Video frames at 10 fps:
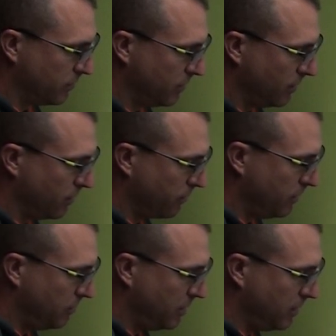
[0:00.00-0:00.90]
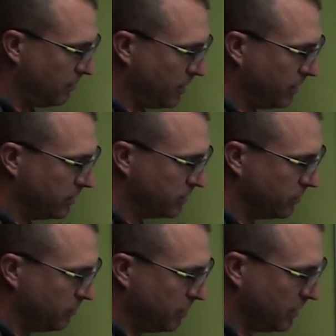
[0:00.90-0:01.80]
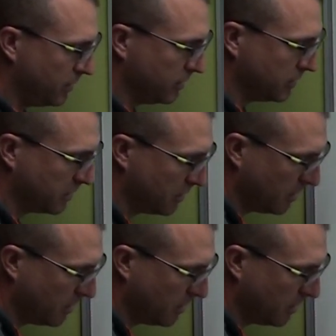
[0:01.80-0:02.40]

to be 3p minus 2p is